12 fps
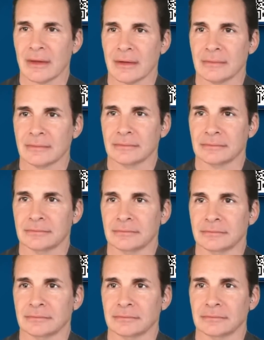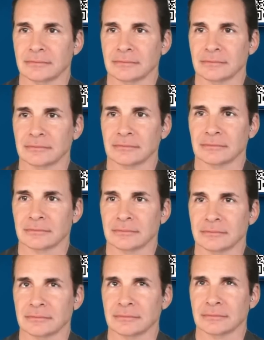you don't have a country.
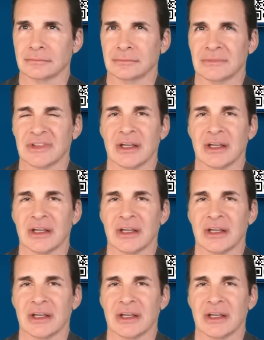We know.